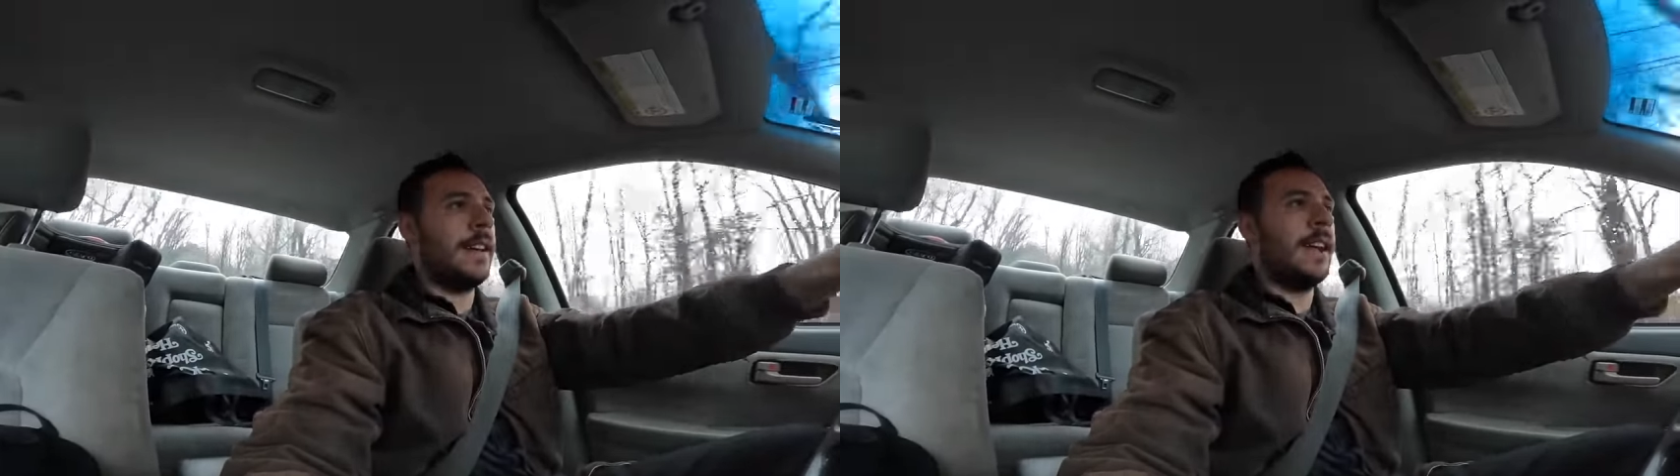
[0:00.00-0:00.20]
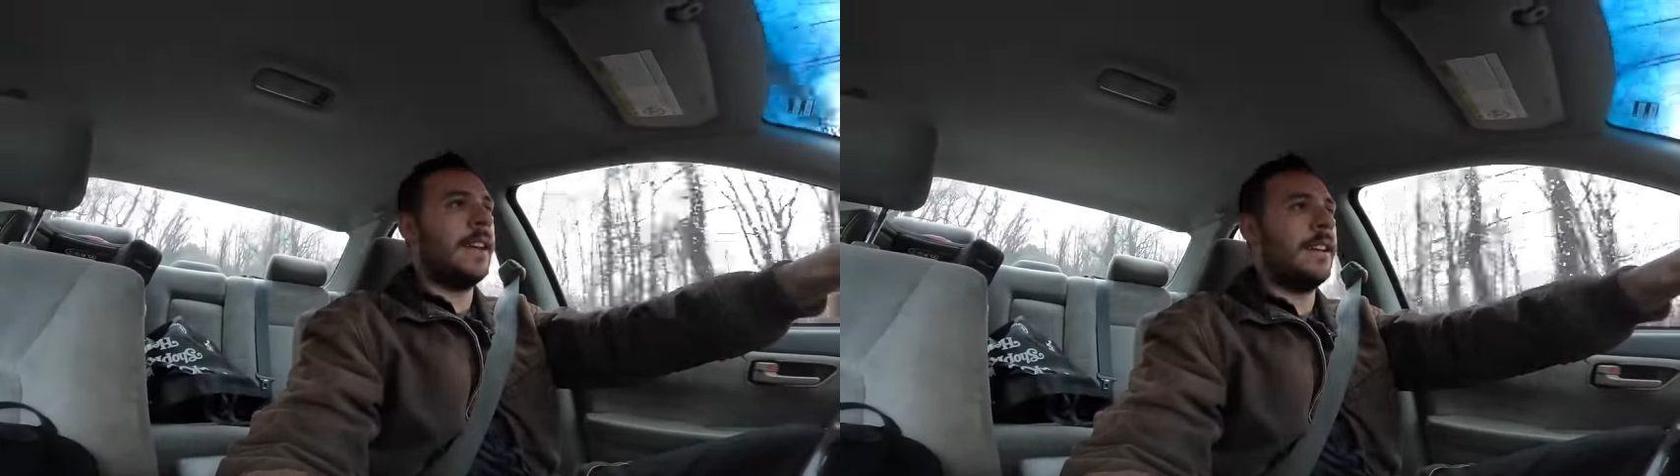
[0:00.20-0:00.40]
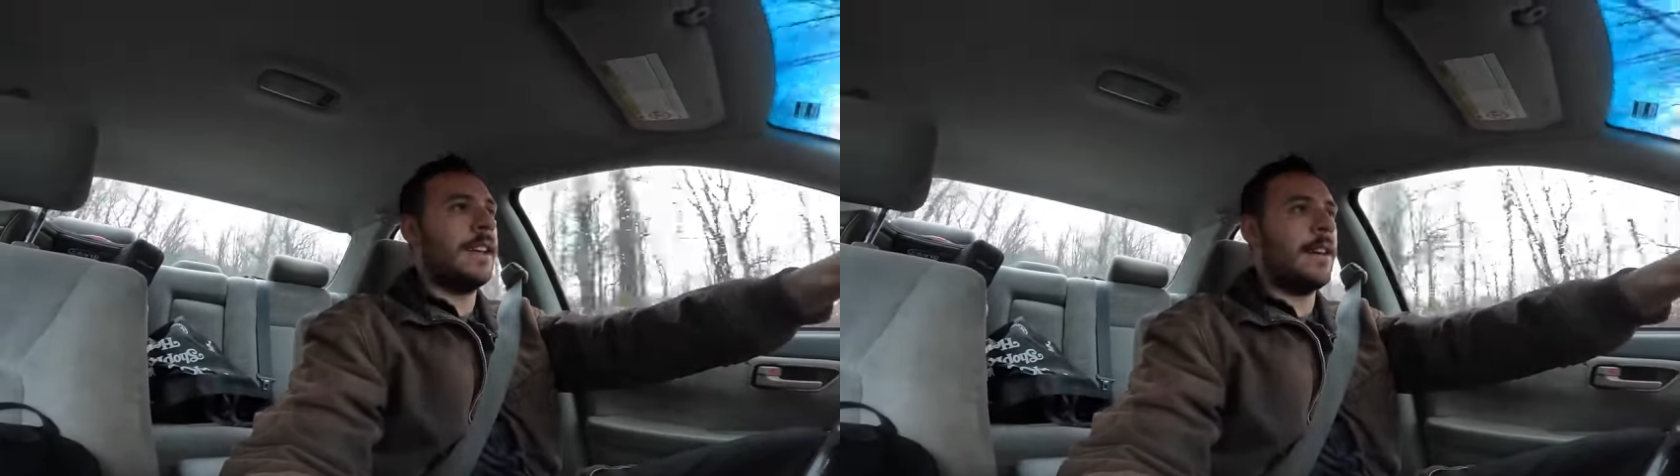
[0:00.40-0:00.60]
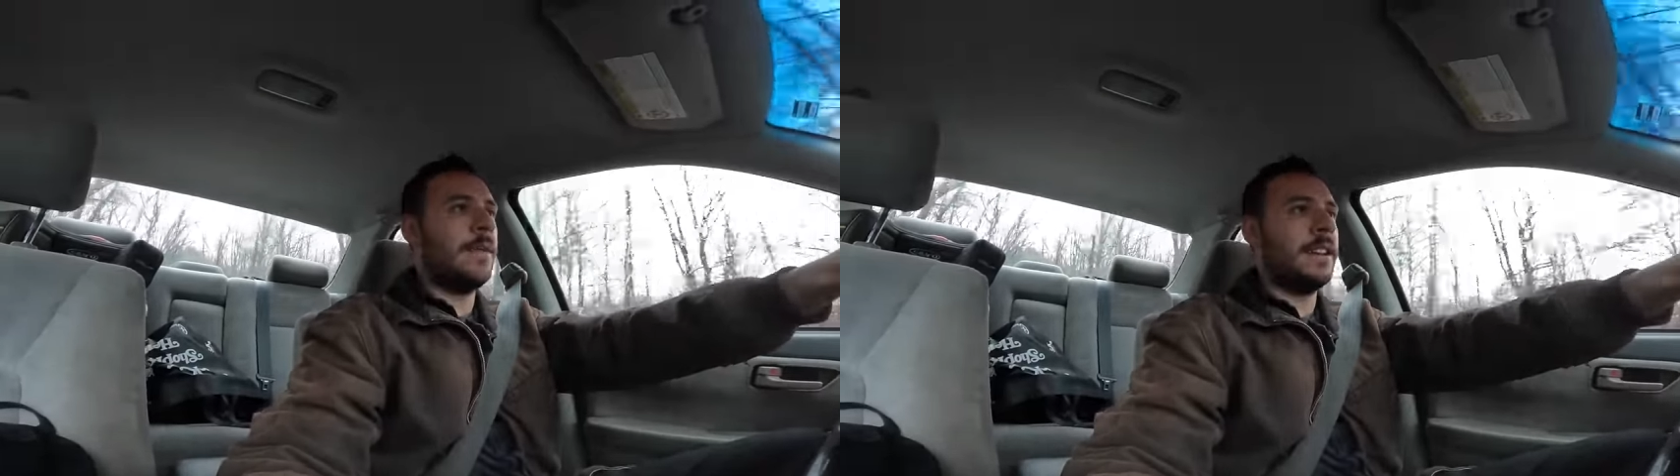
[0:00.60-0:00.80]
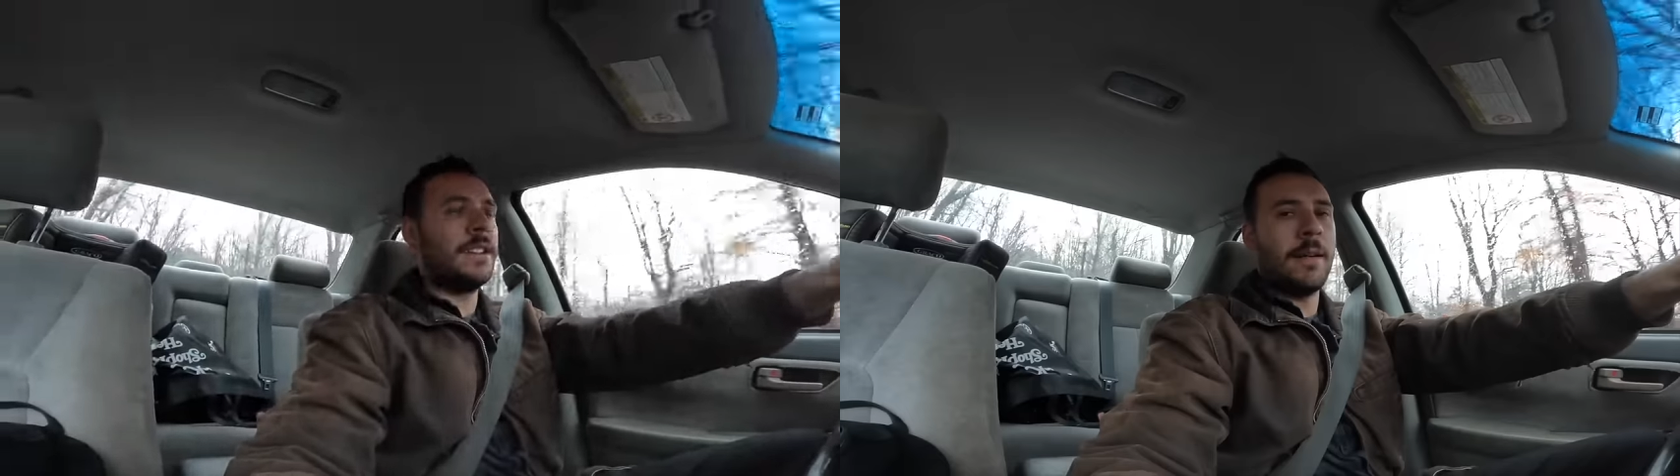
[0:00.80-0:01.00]
and uh,
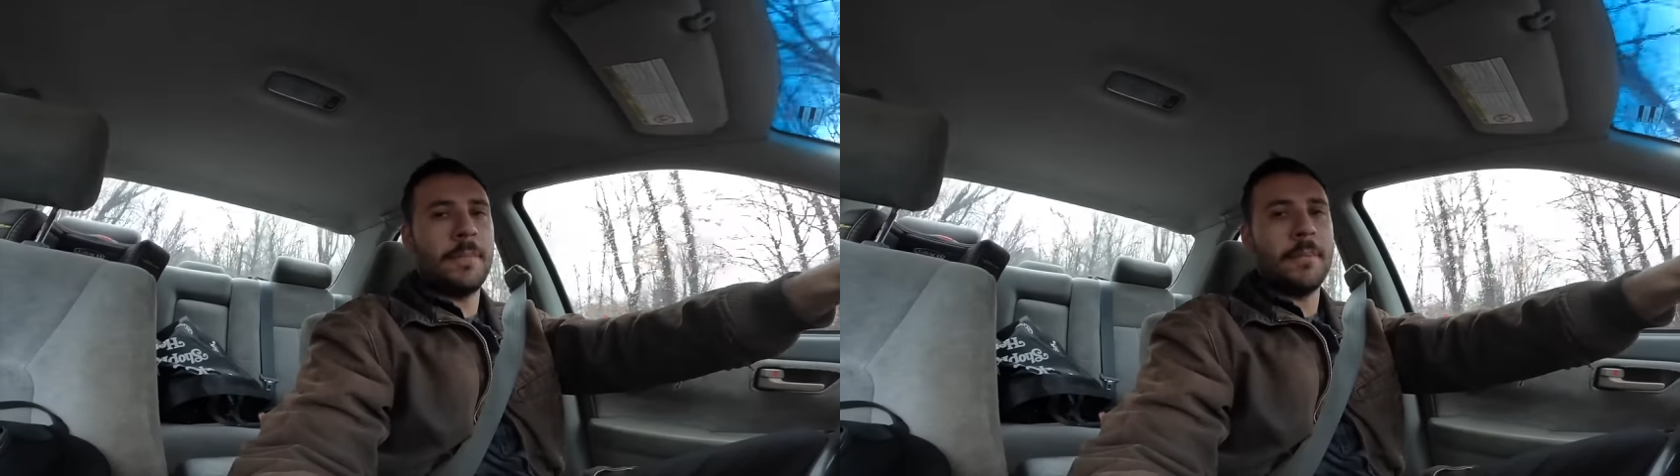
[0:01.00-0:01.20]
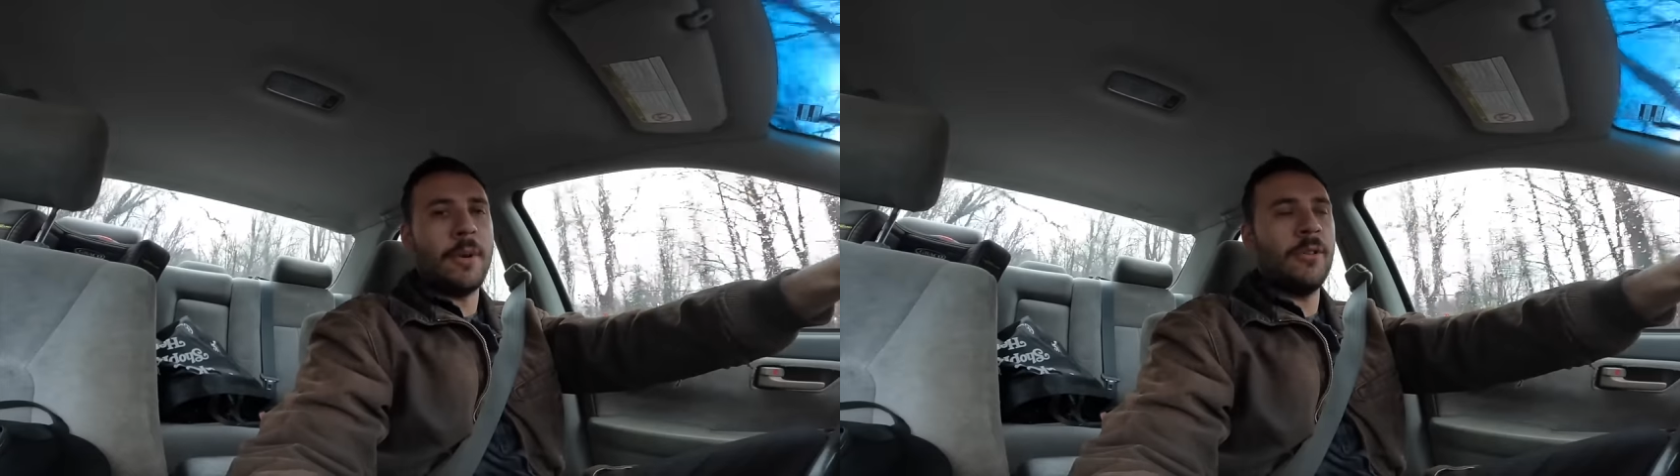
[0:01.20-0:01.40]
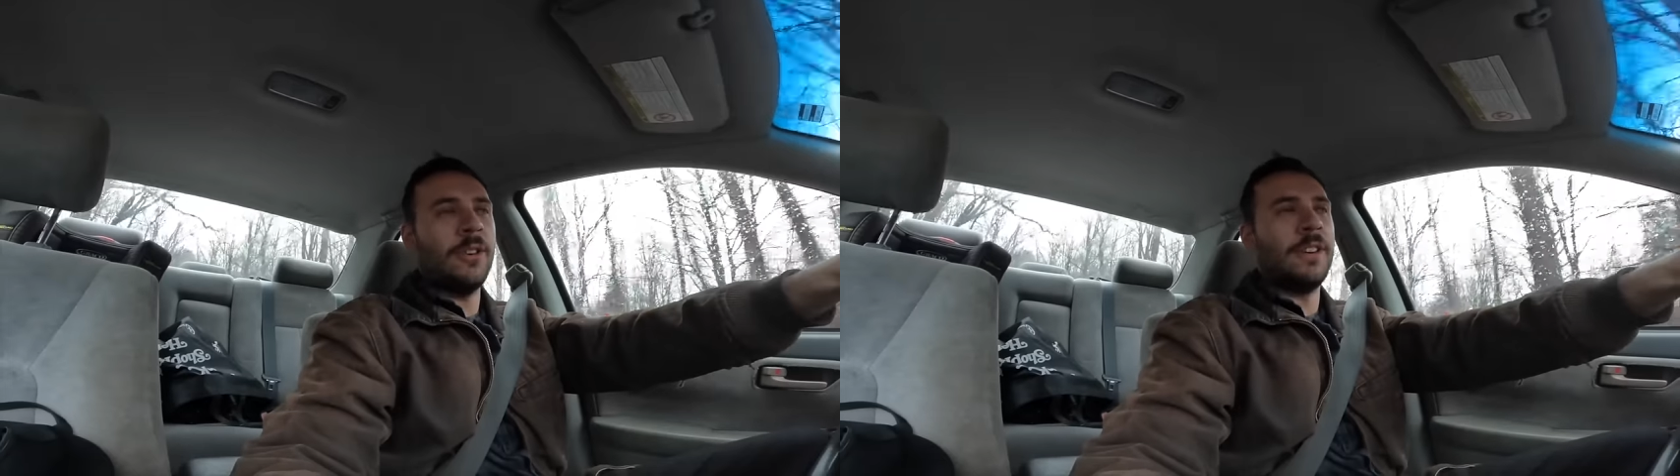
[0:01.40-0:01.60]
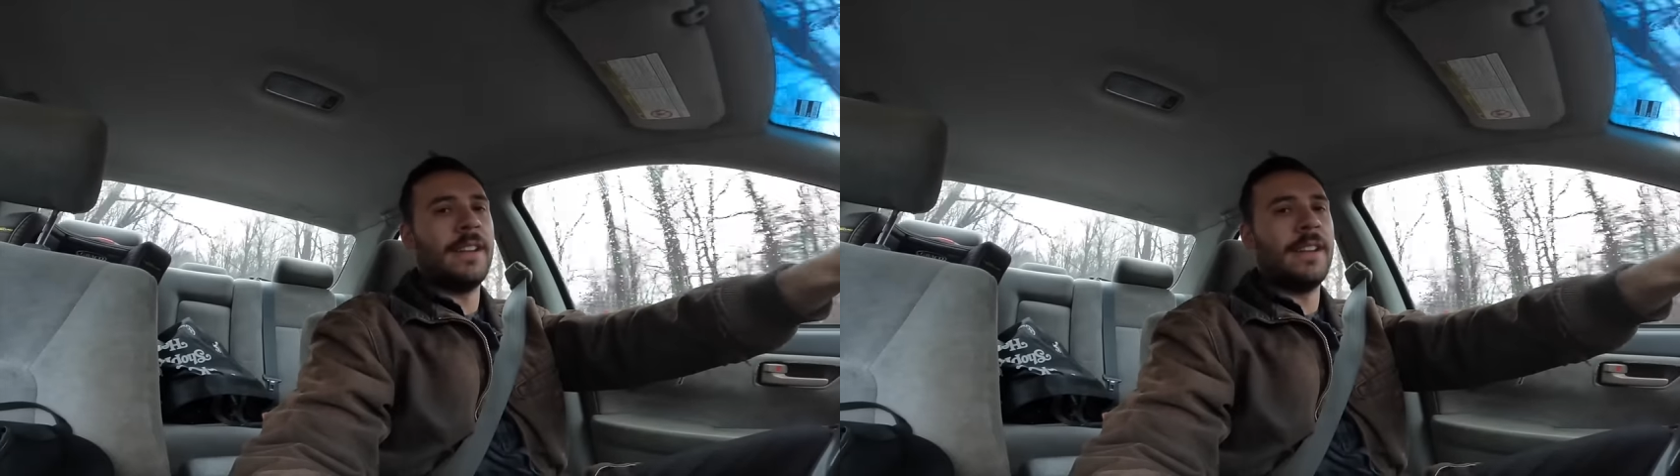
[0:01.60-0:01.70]
we can dump a motor